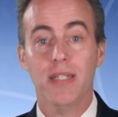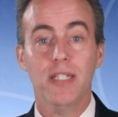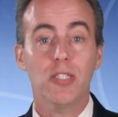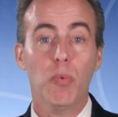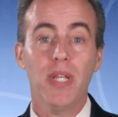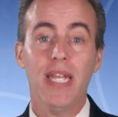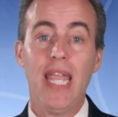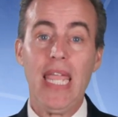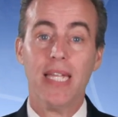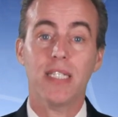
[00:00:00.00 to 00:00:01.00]
This will
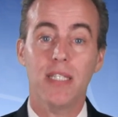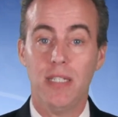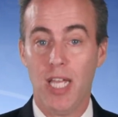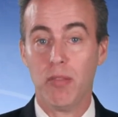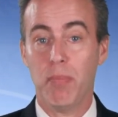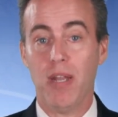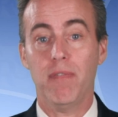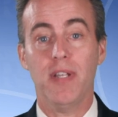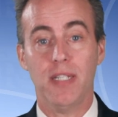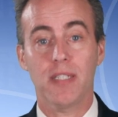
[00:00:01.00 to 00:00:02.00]
enhance the death
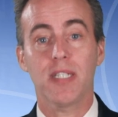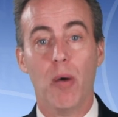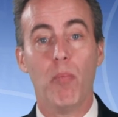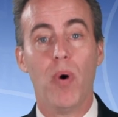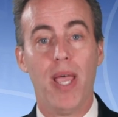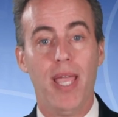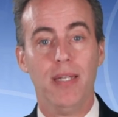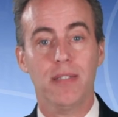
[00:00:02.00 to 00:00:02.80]
benefit in some way